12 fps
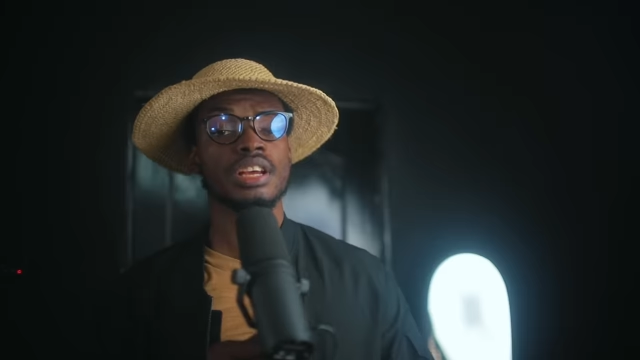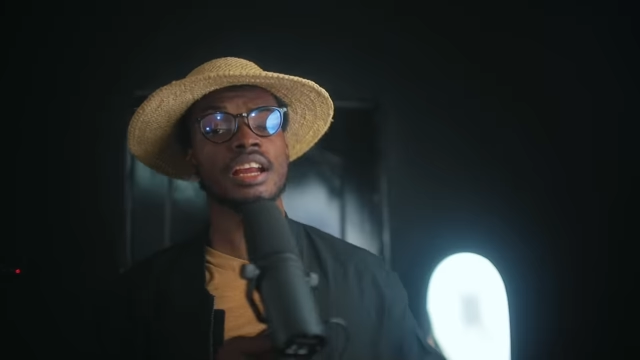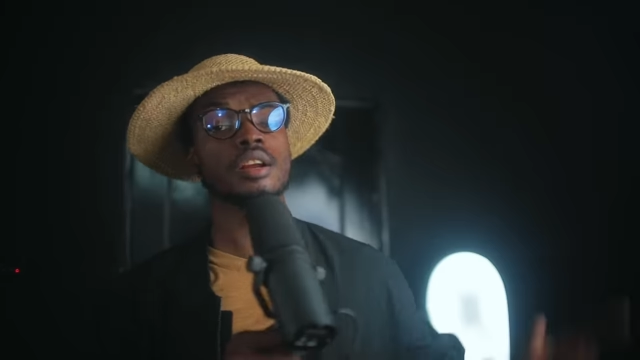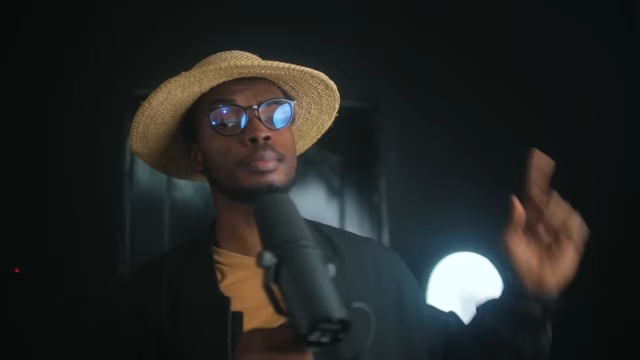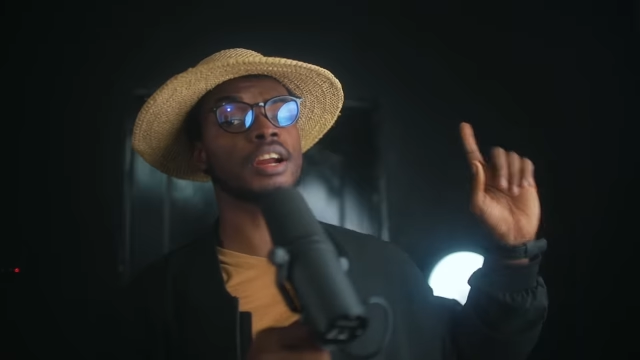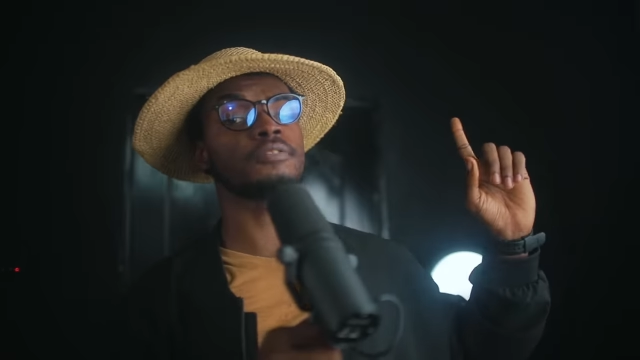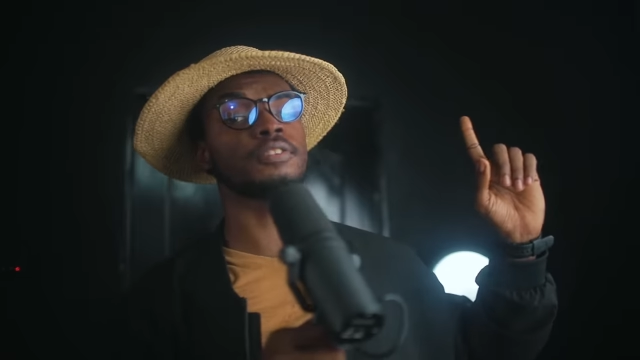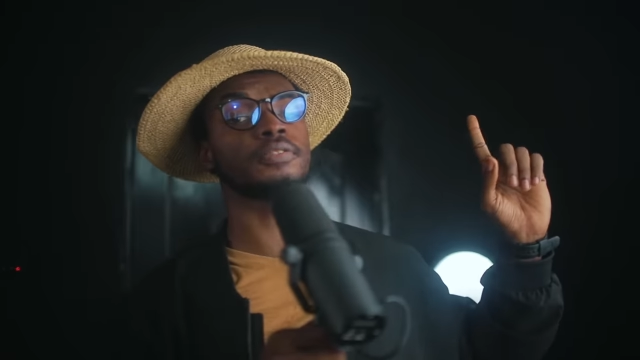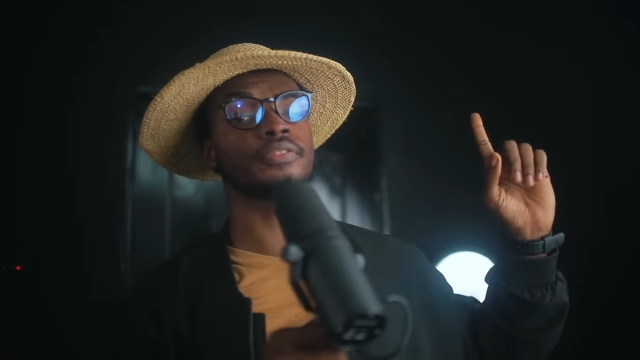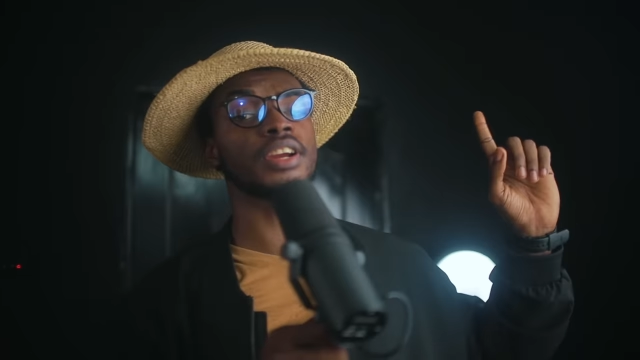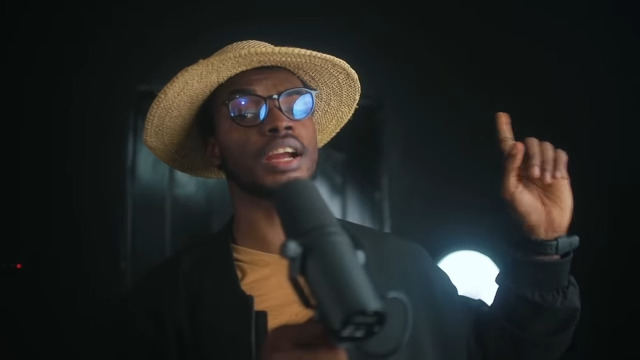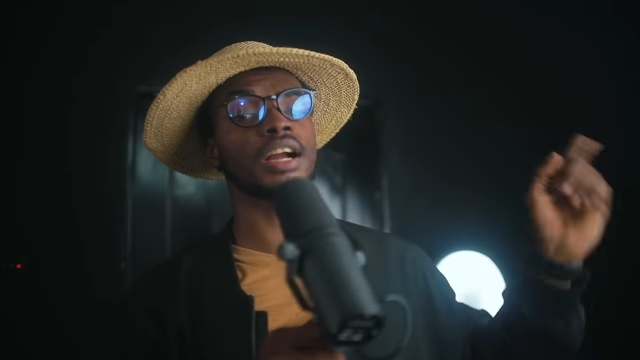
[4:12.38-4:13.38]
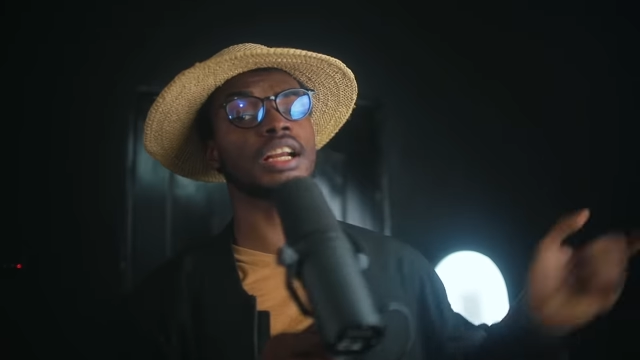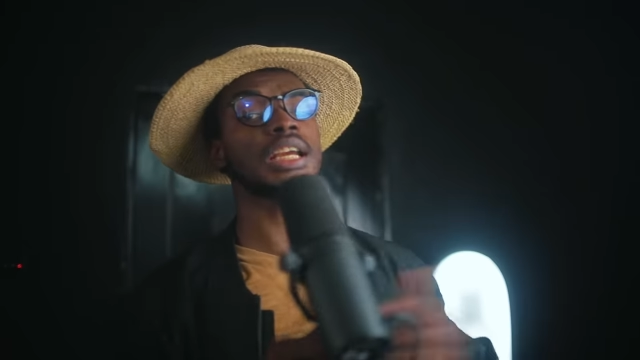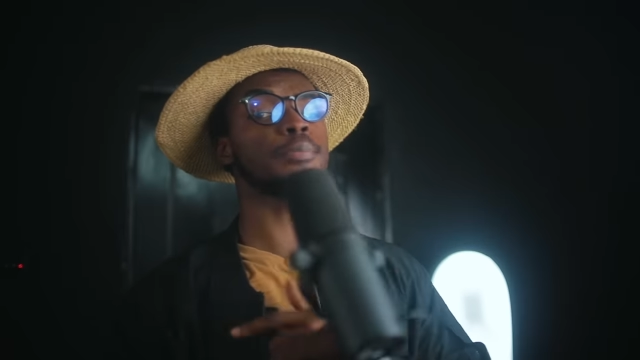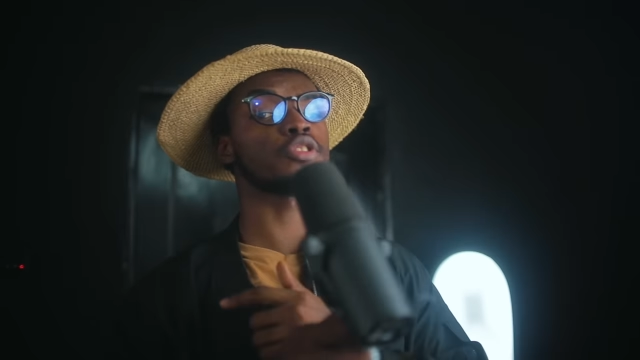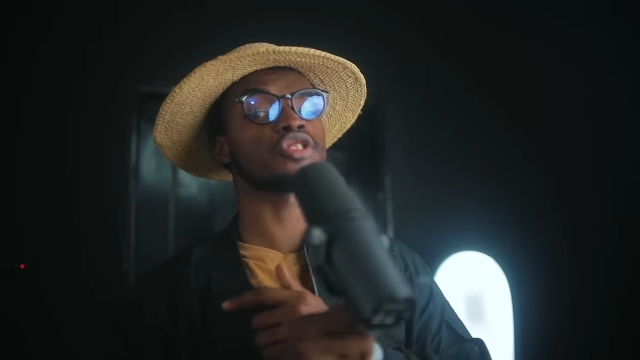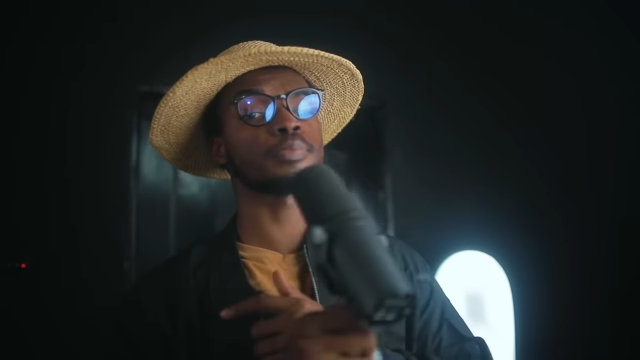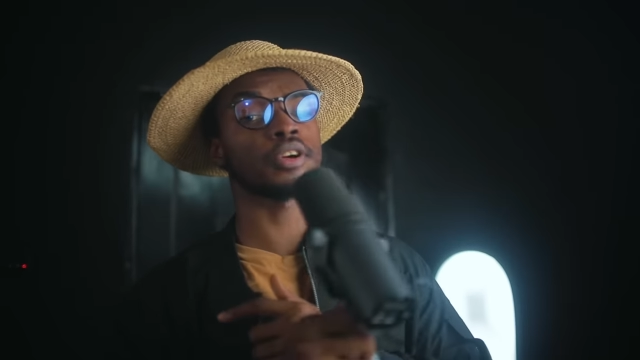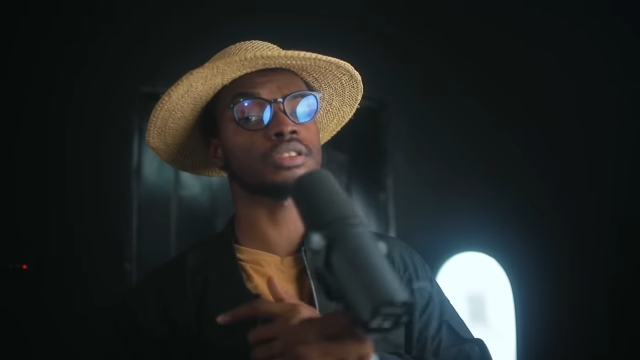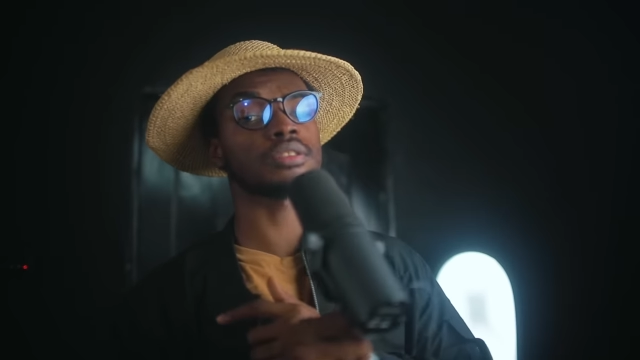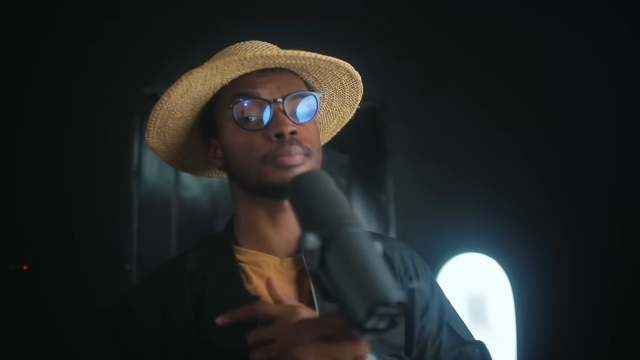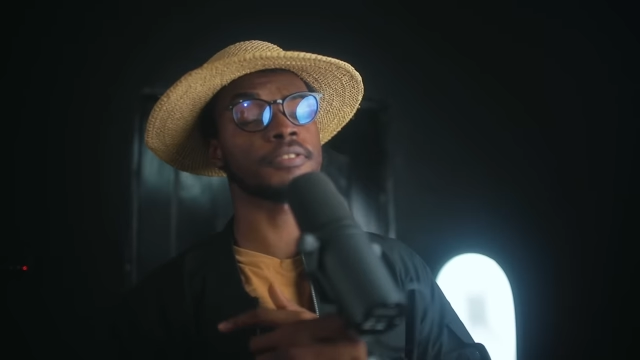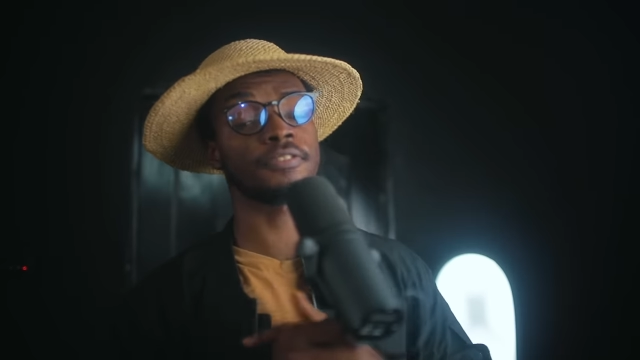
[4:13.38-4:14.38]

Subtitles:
So sign up now for free and claim your spot